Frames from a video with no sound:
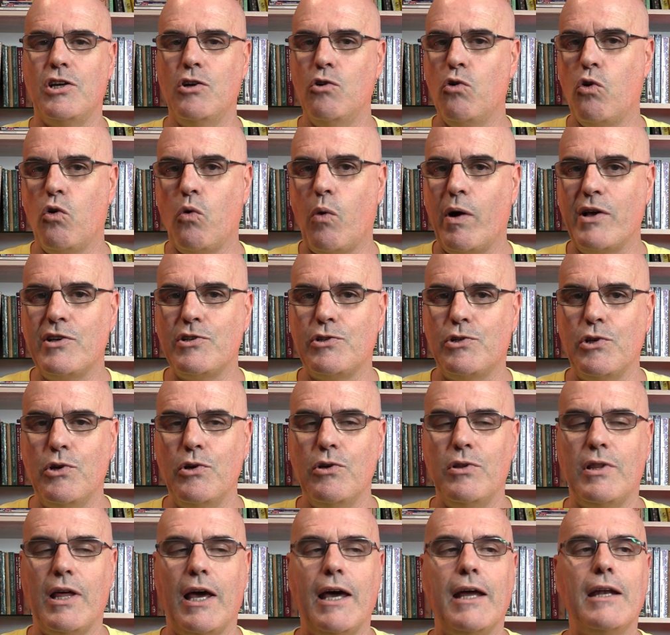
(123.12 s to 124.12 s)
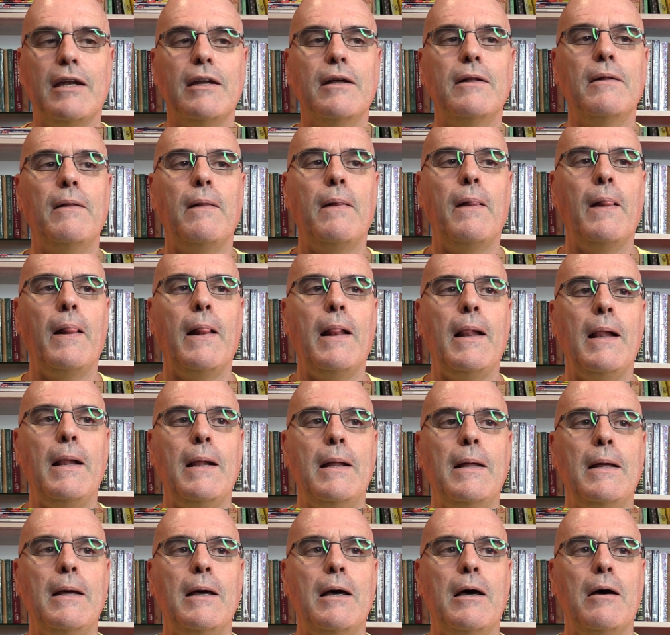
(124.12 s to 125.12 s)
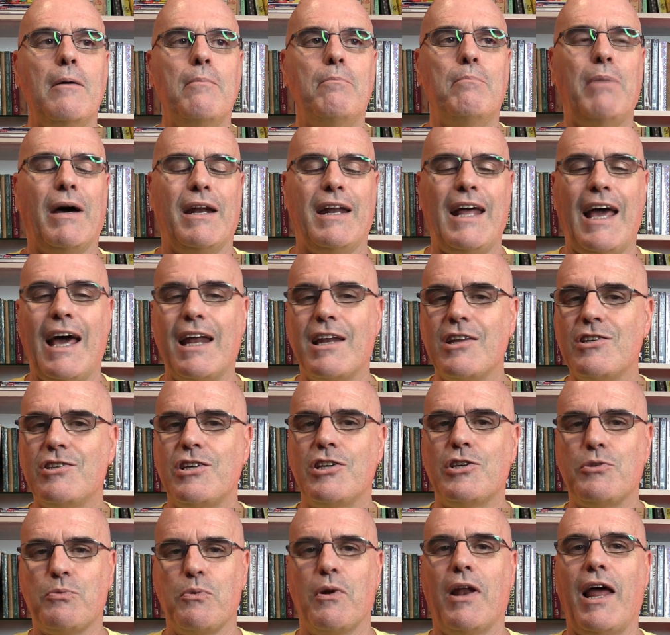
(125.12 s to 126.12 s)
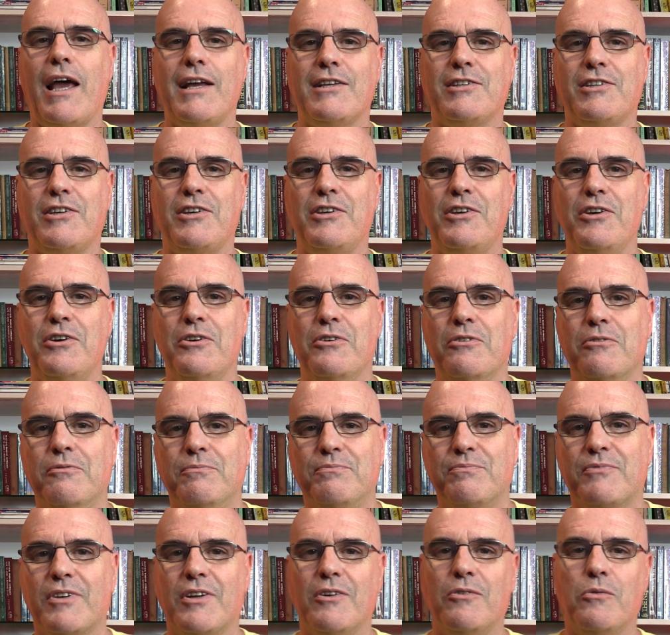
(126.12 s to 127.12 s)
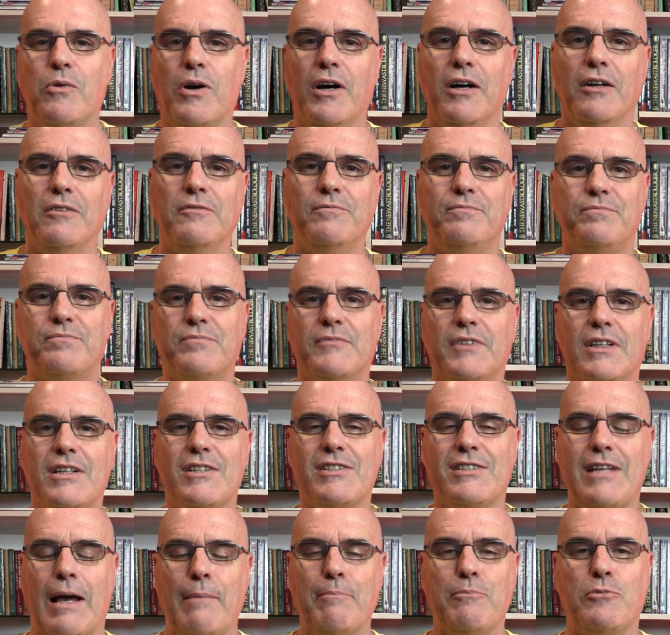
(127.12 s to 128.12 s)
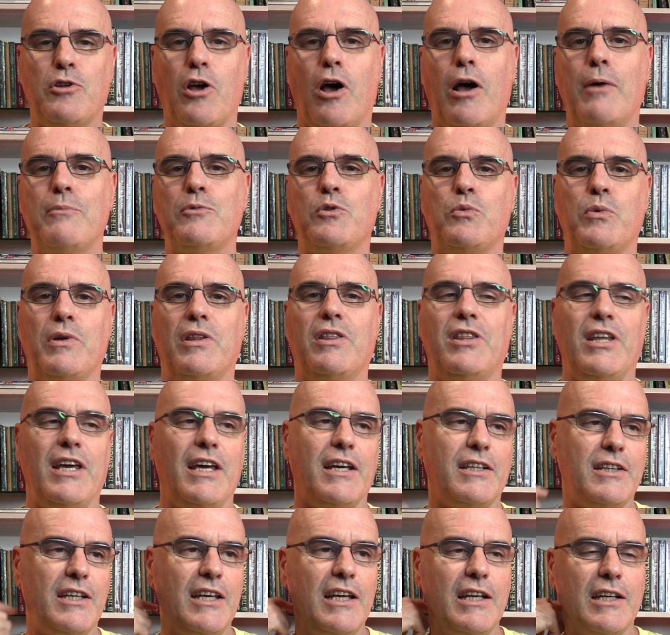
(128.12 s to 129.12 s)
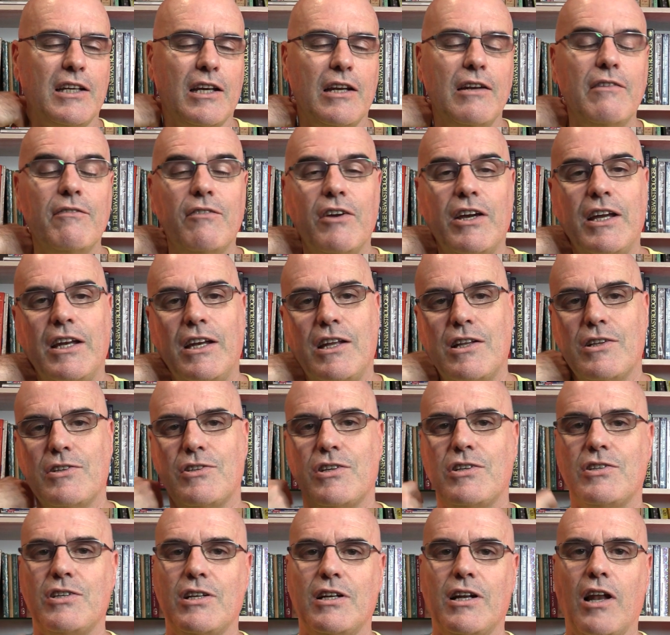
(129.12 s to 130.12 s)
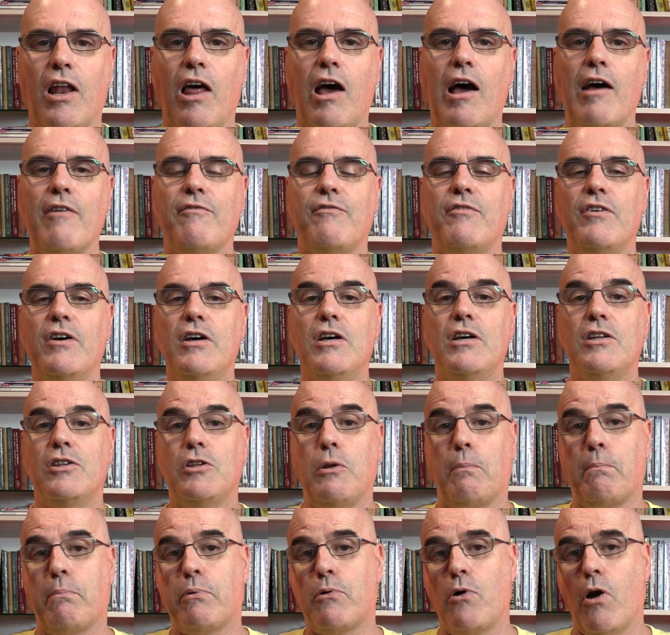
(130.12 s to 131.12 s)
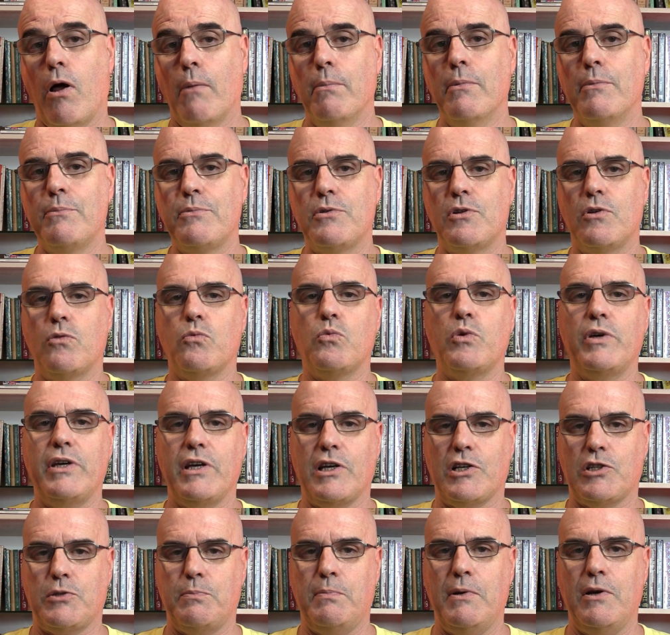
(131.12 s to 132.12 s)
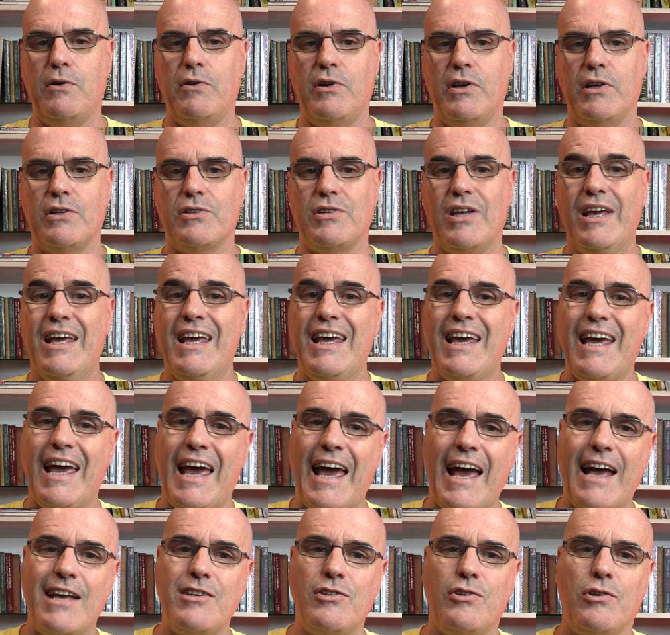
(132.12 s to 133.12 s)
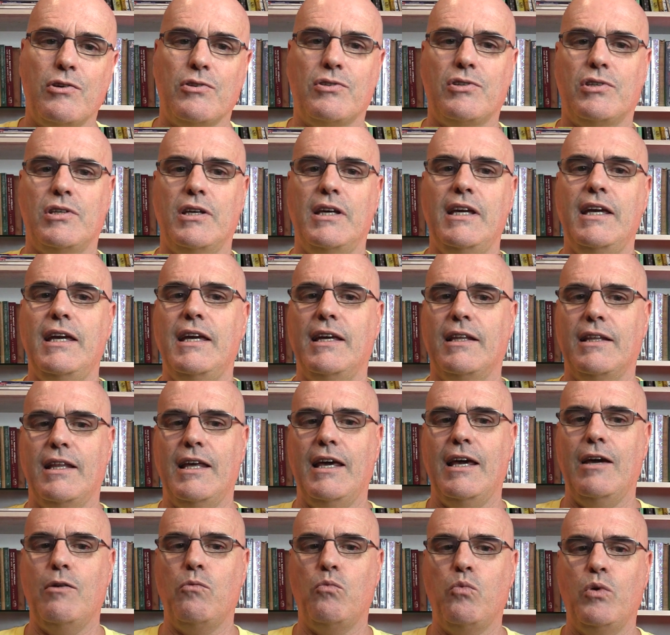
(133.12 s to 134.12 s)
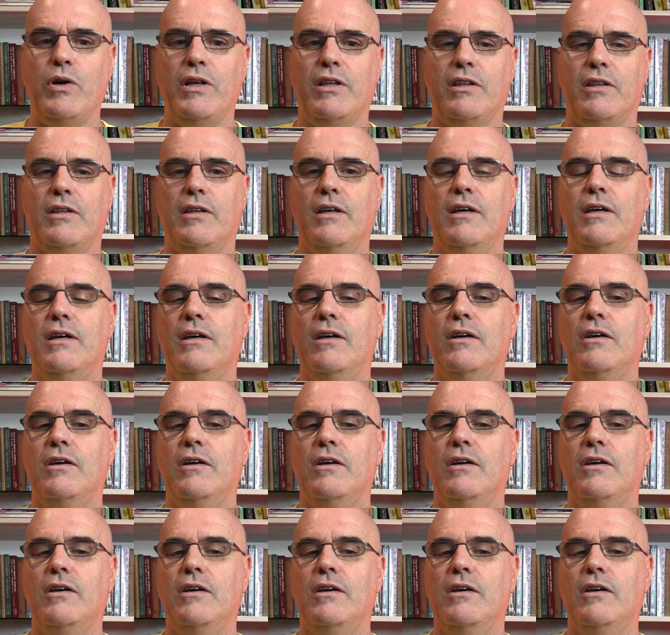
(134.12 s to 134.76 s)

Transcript: didn't always do that. But how does this relate to you? Well, sometimes we think the inconveniences in life, the problems that we experience, as you're seeing there with